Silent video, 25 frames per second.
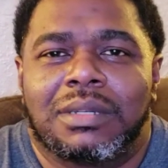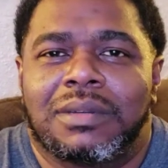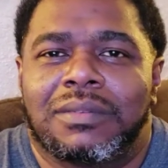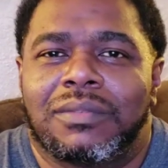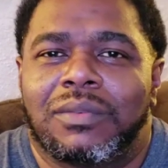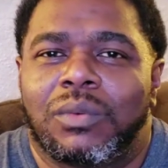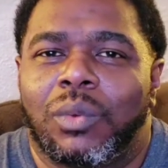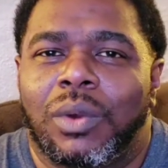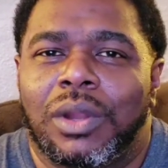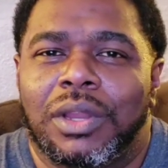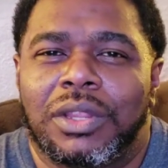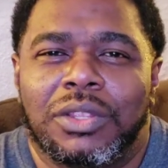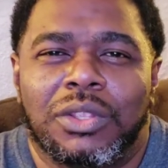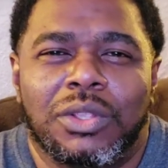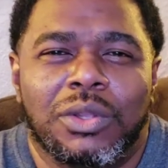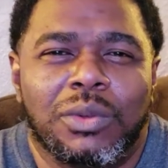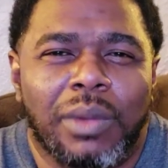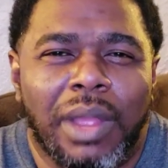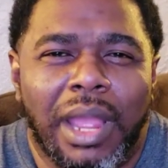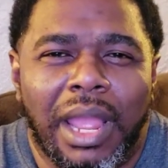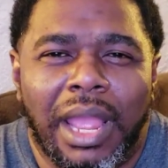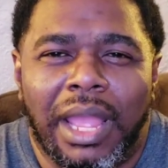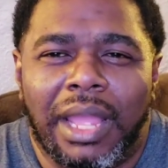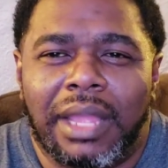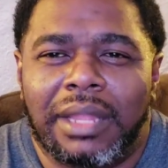of where you
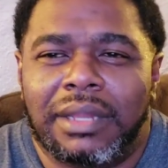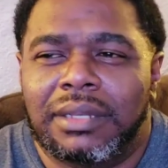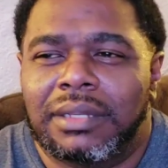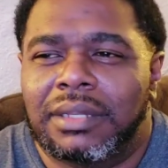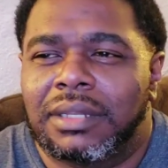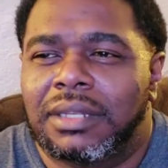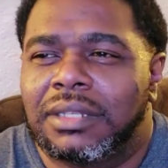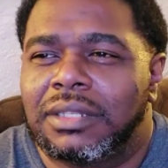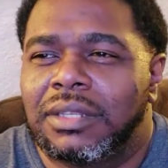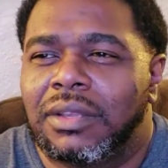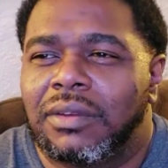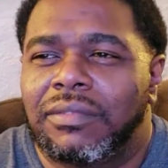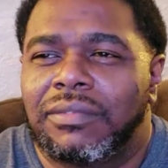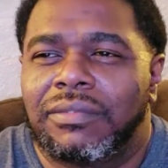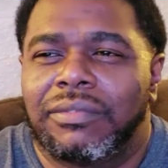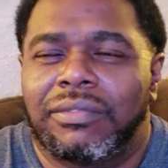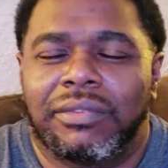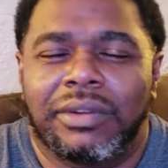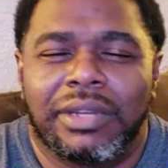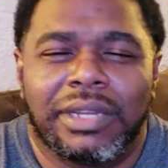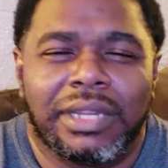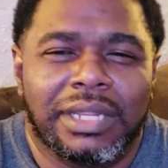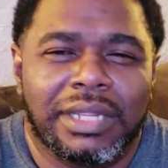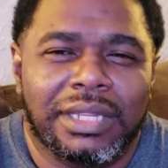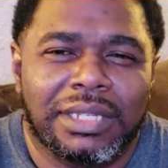at, your
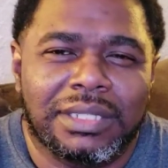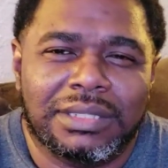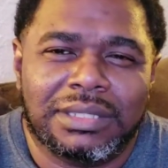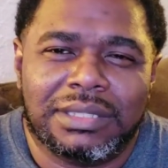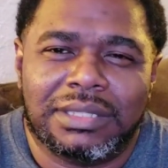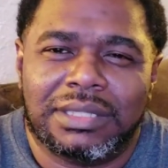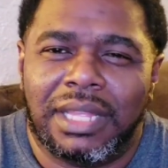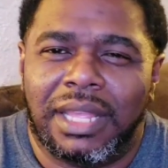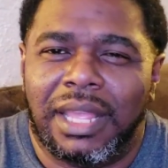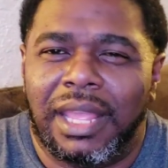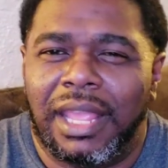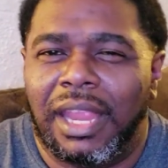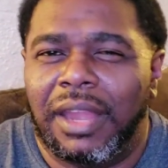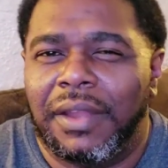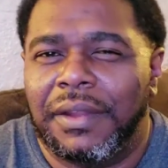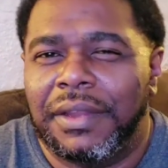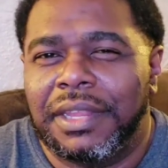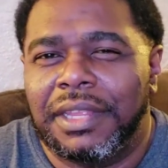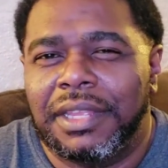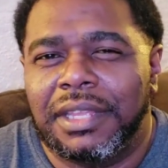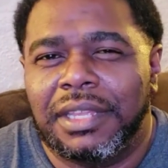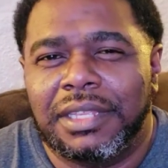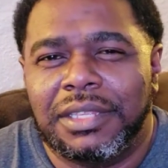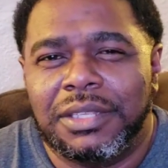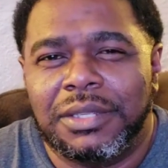friends, the
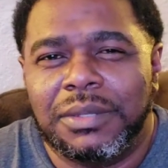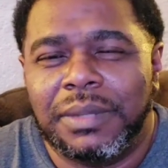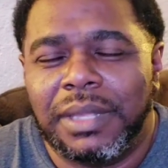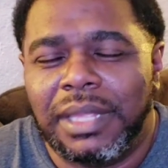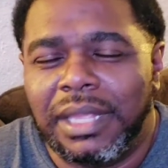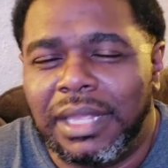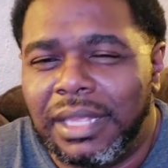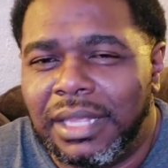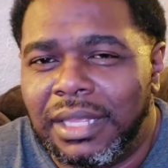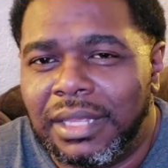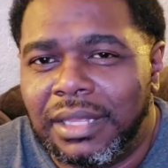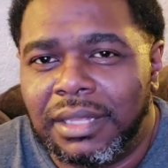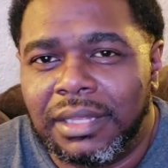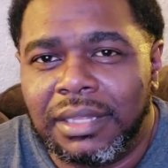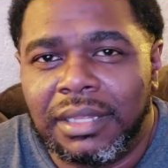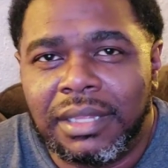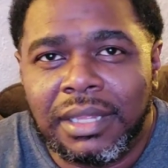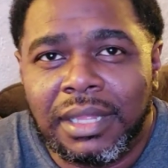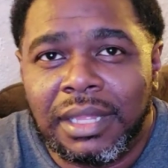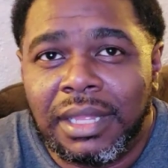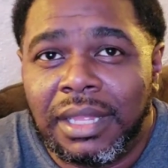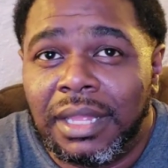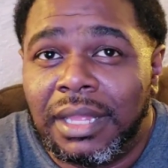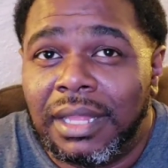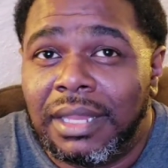area you in,
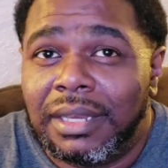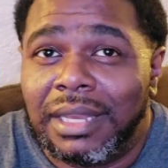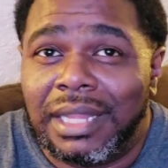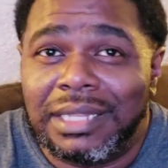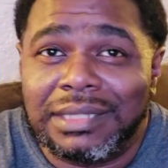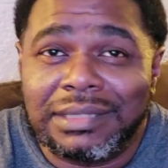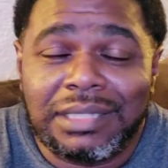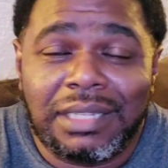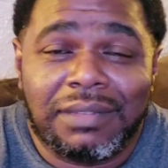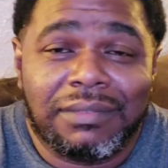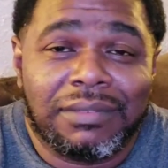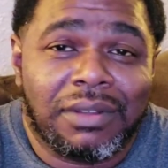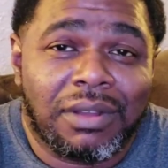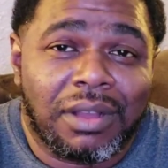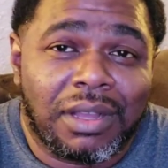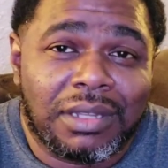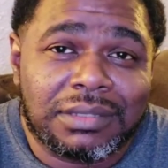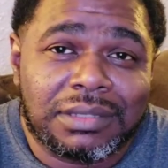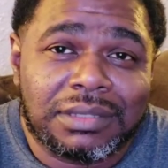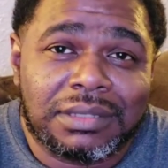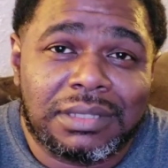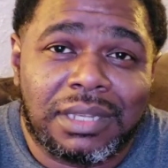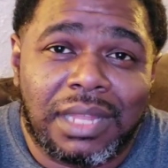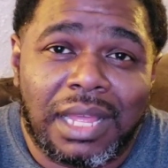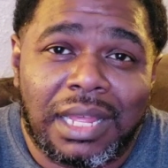that stuff
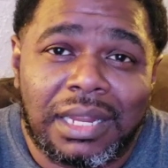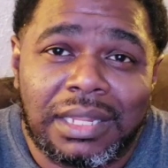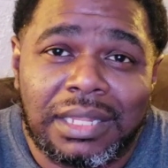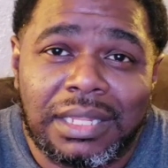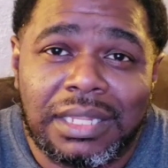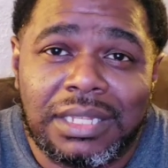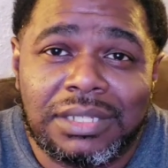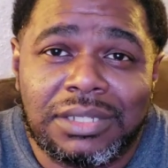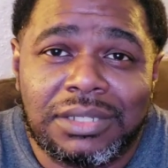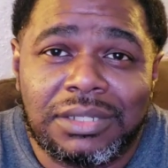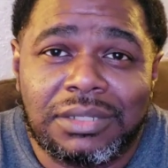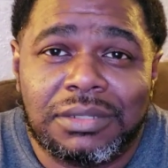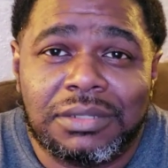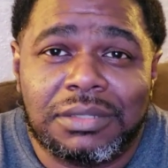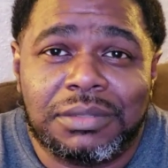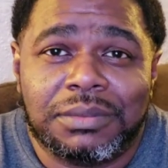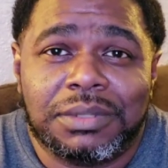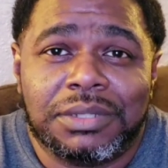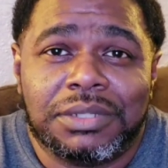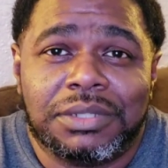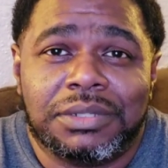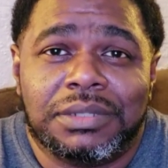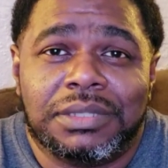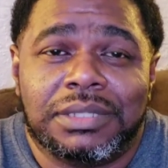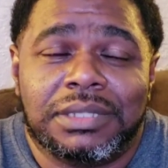causes a lot of issues
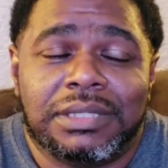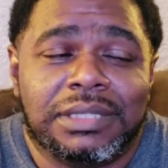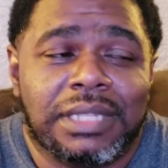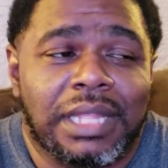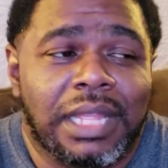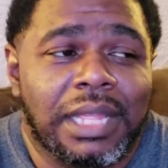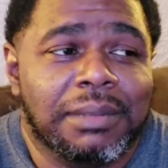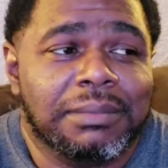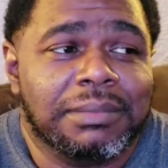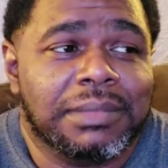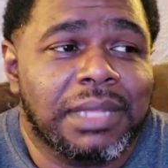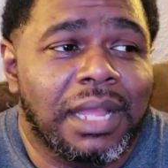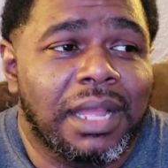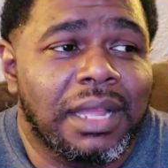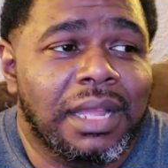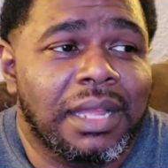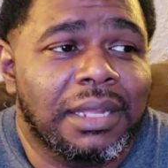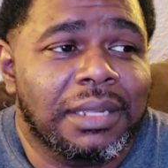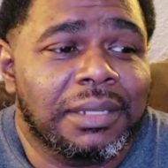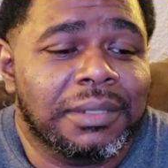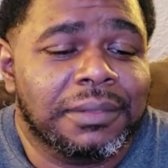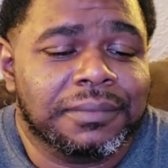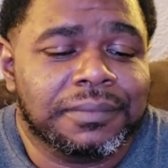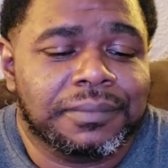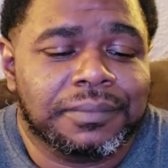with you at the same
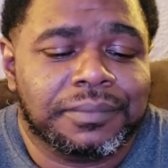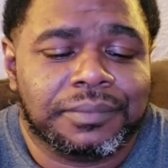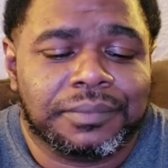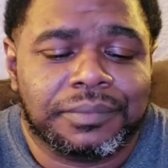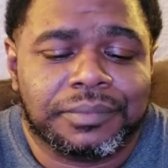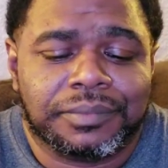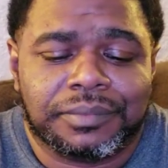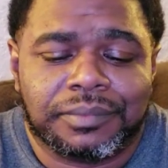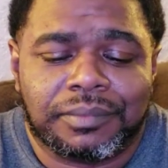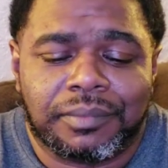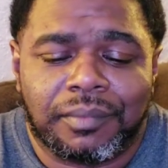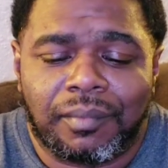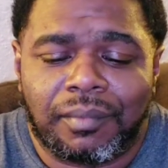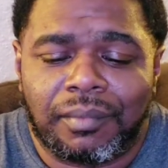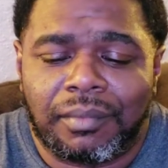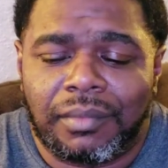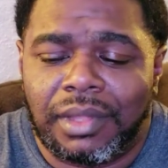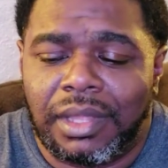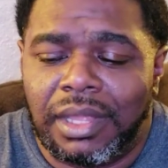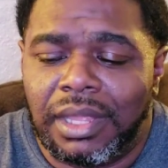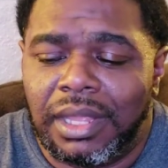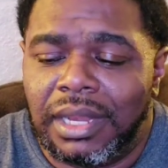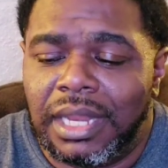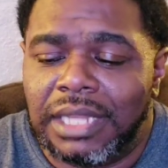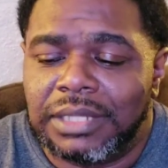time.
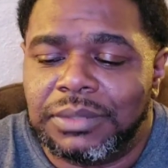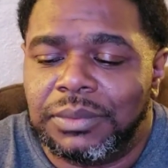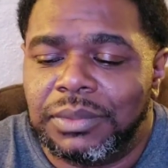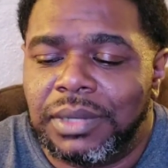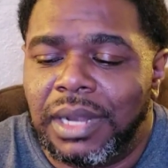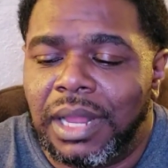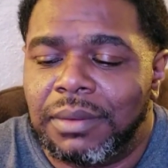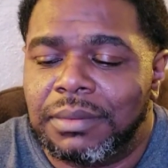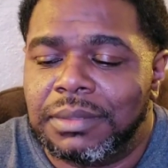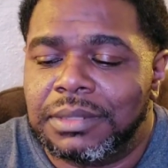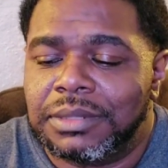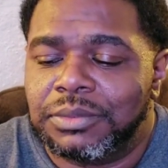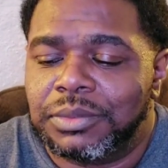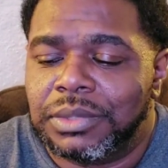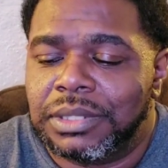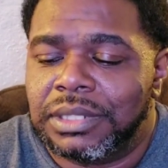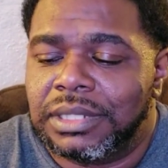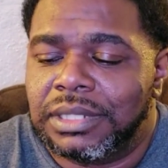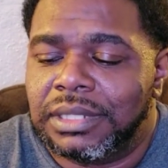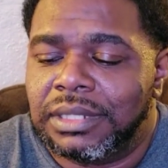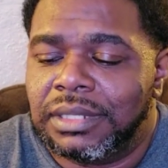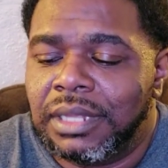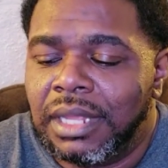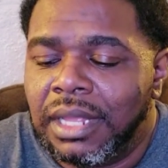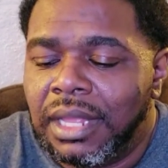And that's when I was
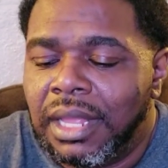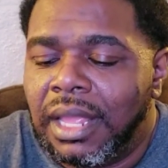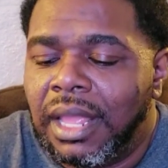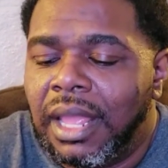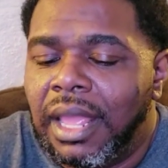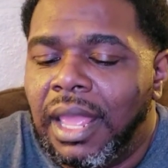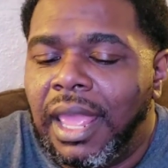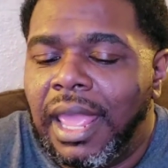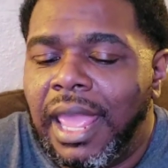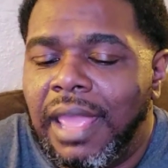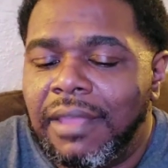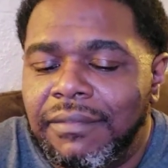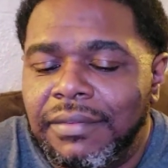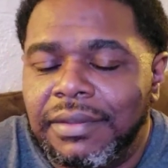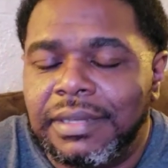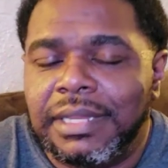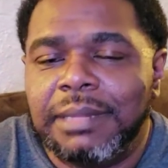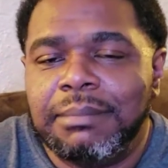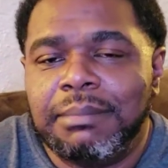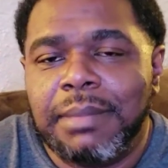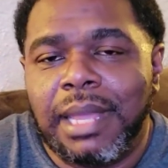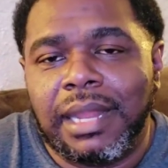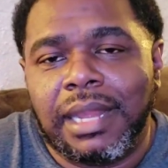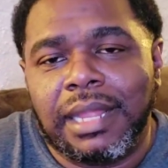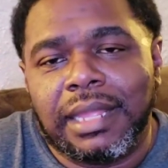really heavily
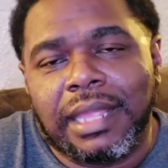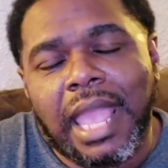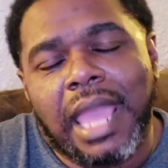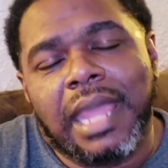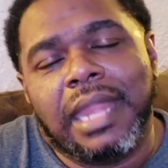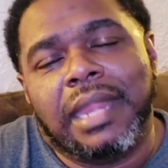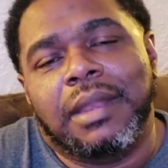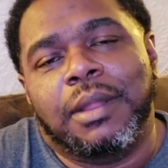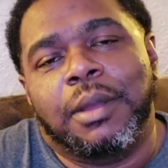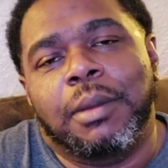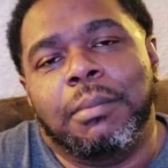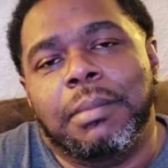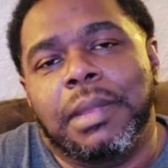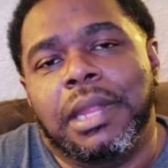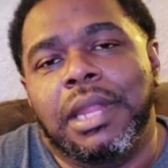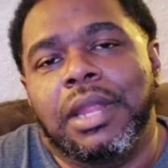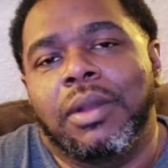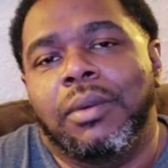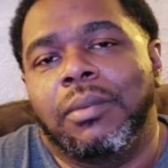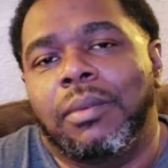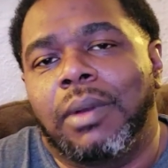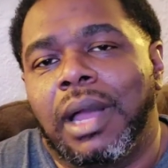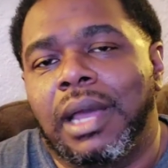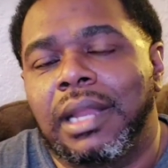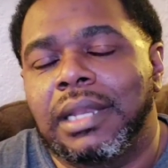medicated on
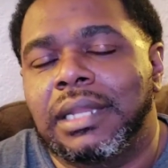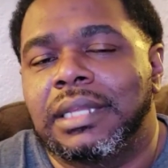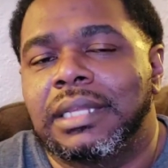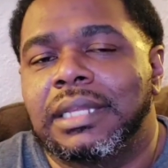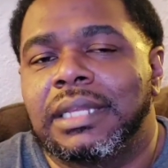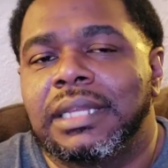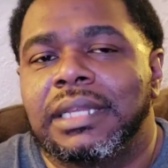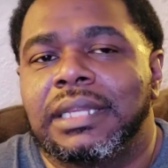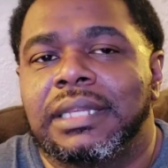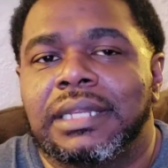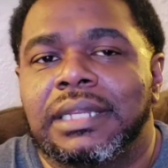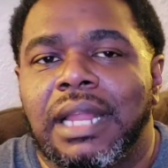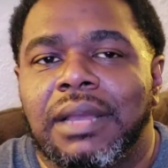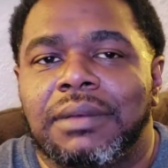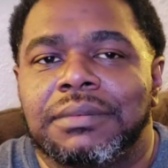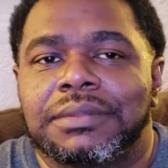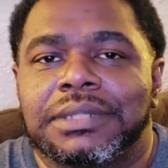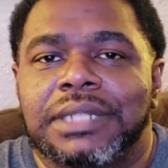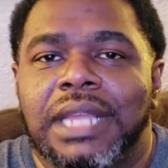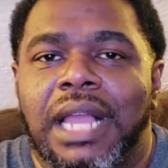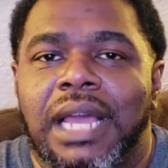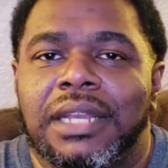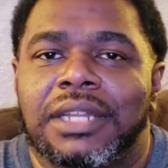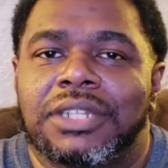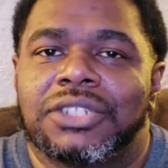marijuana, and I was
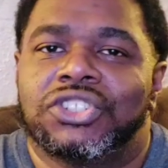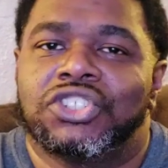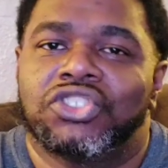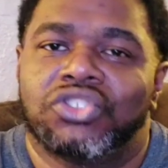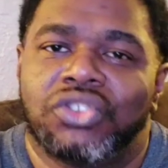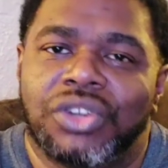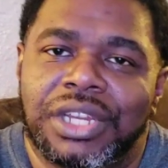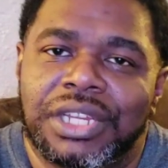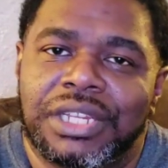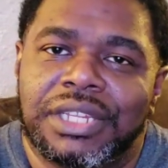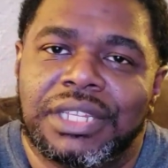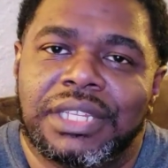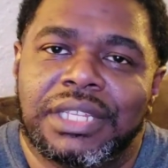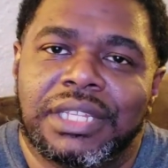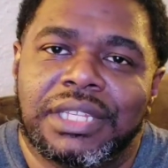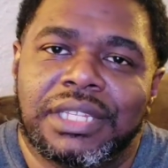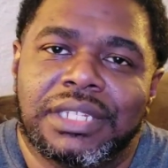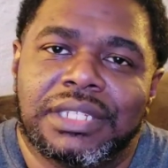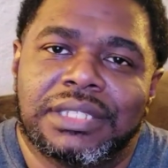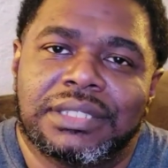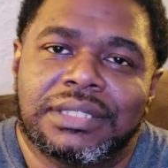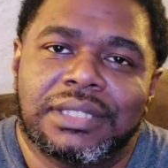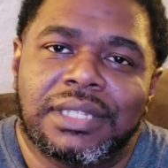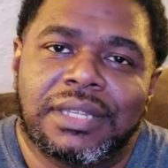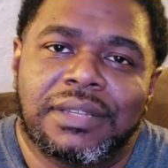kind of drinking
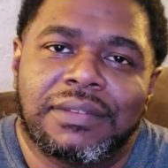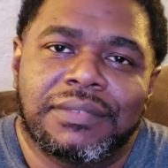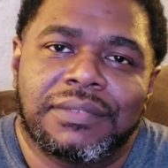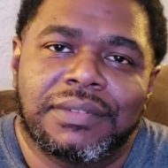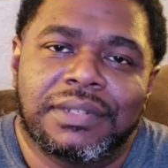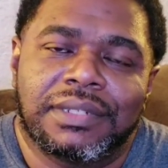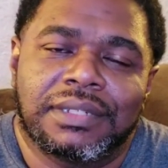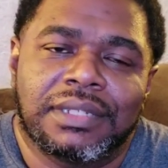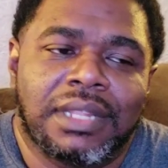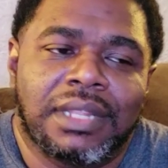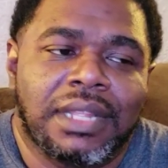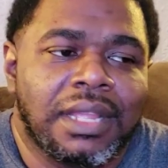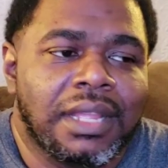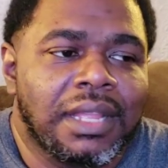and stuff, and